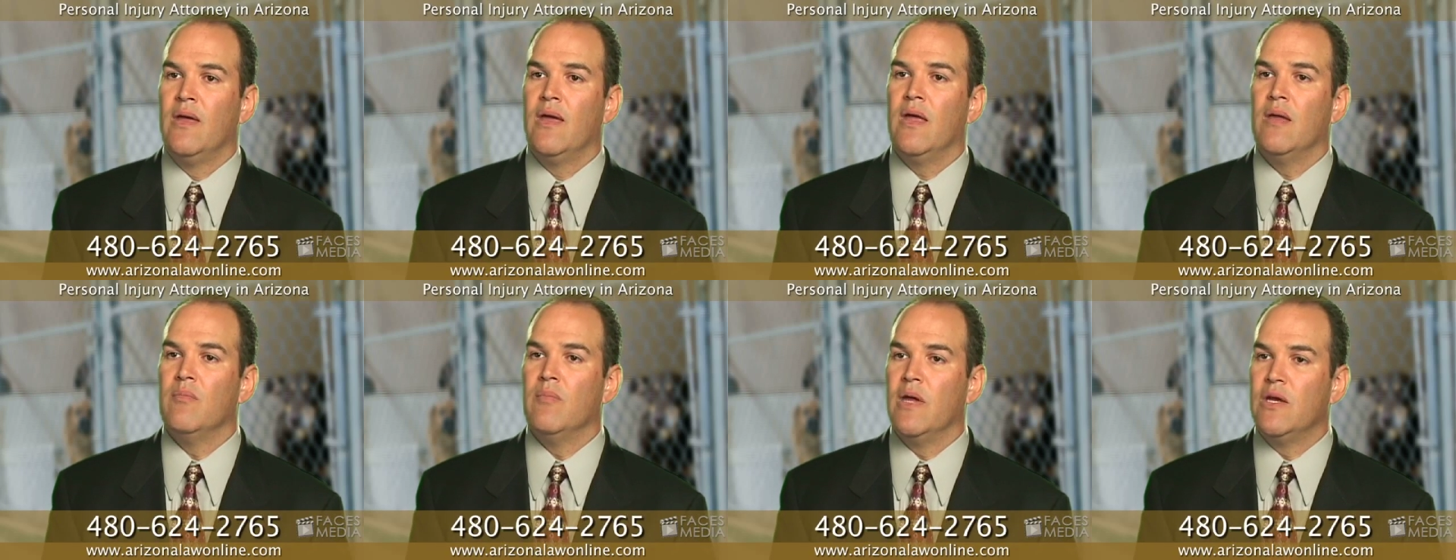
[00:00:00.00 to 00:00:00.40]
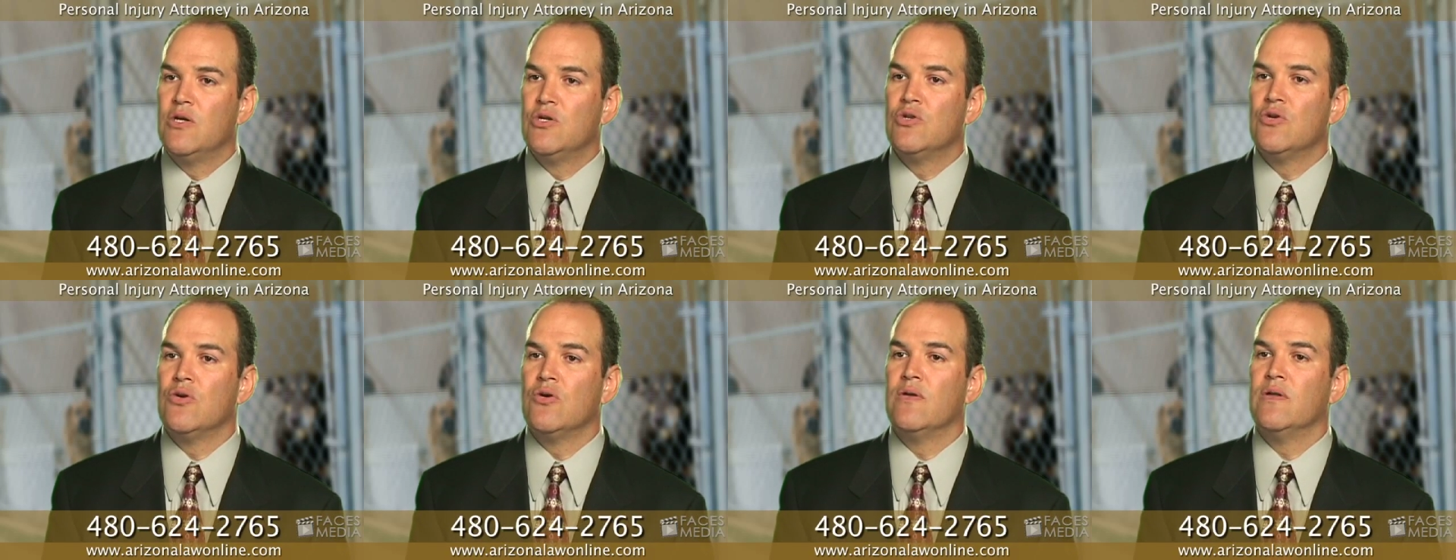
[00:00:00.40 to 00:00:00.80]
and make
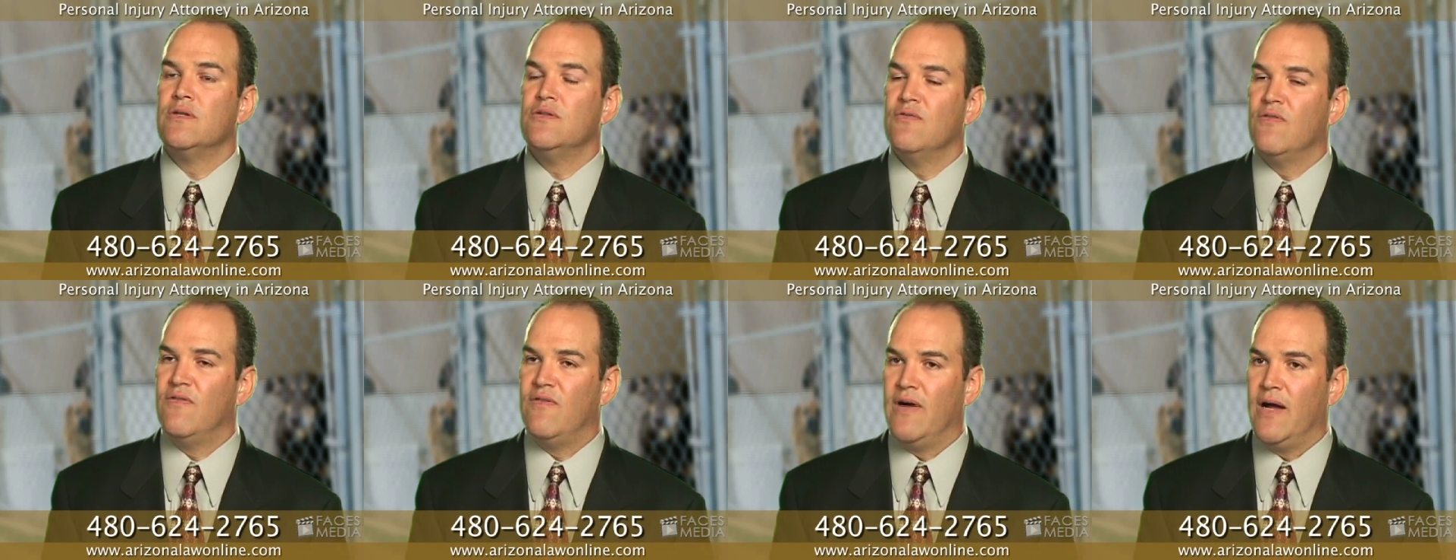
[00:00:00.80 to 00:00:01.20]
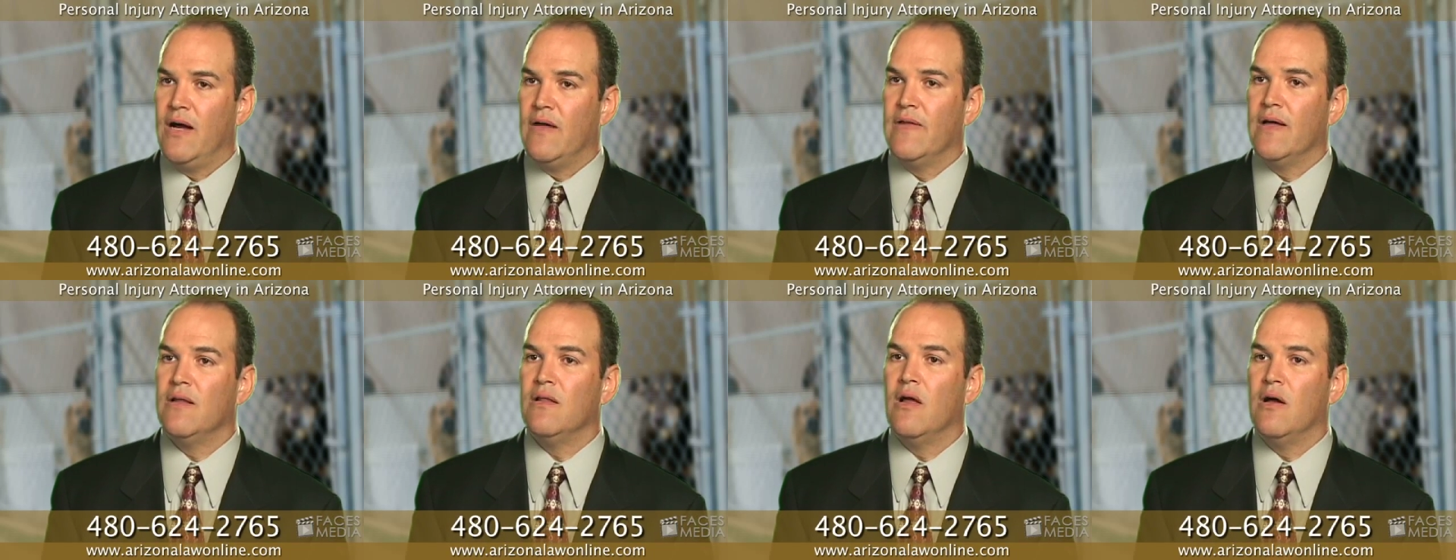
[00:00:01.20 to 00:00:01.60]
sure that you
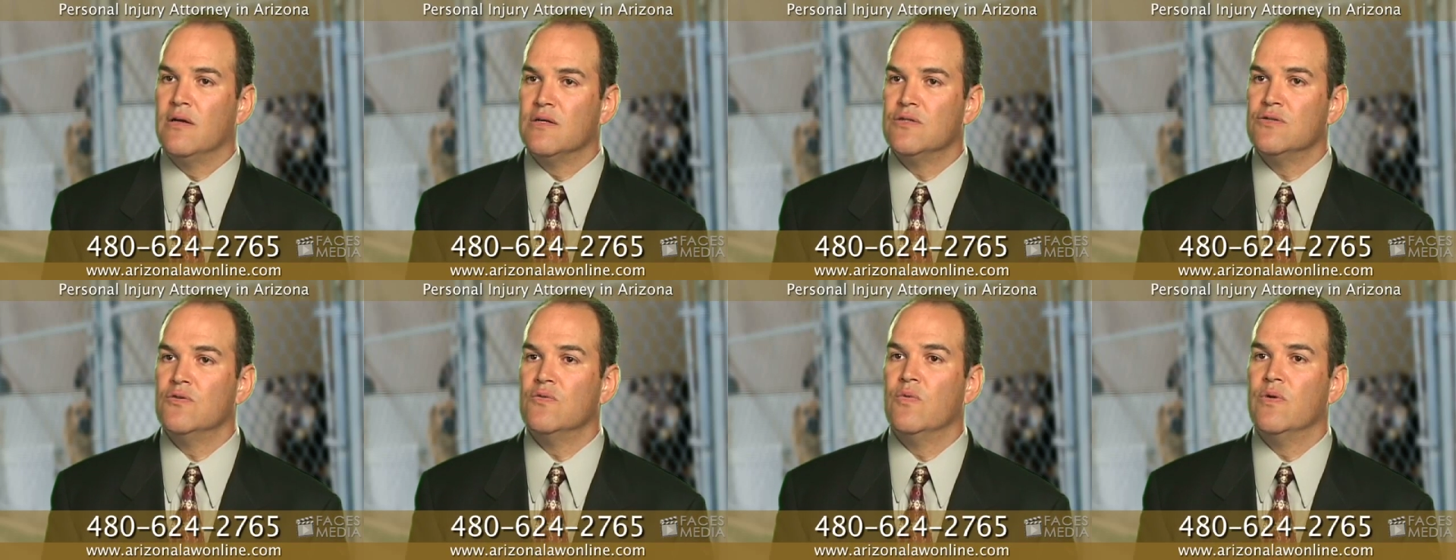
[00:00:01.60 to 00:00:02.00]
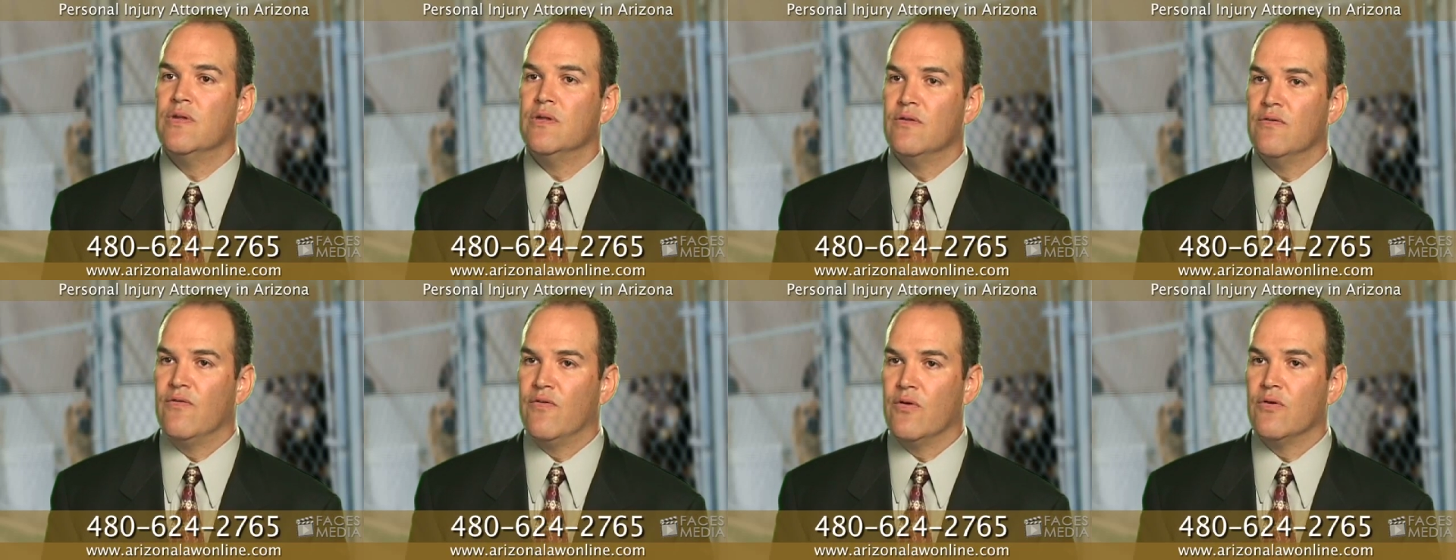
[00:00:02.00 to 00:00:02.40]
file that lawsuit
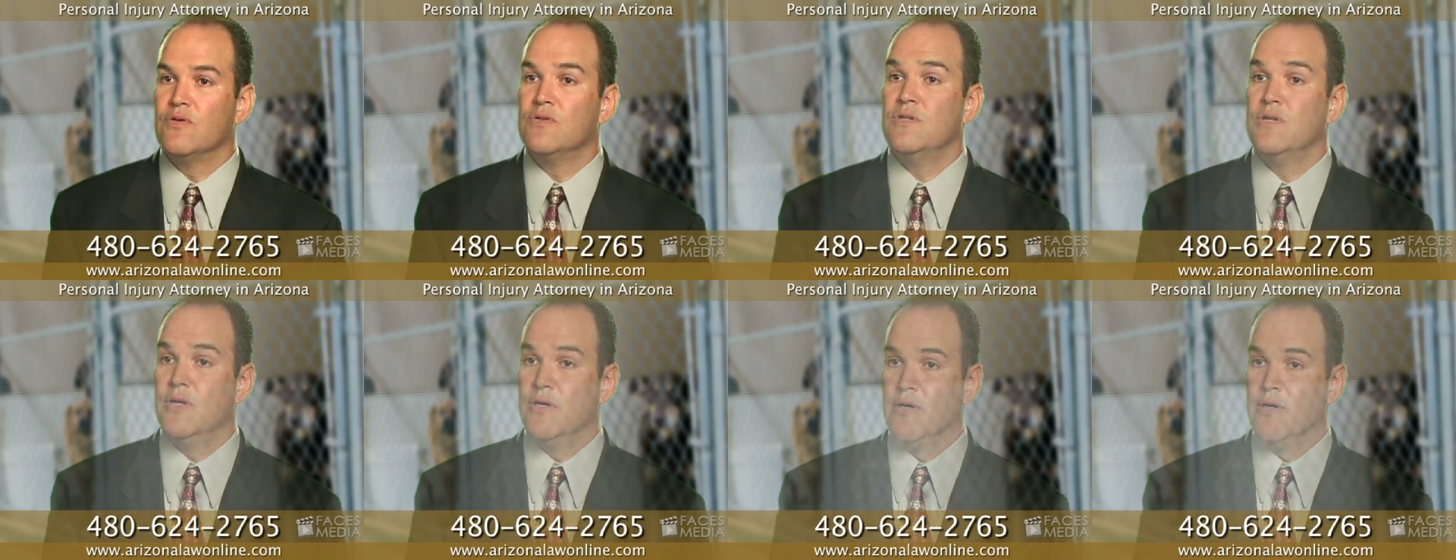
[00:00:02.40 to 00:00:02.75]
within the first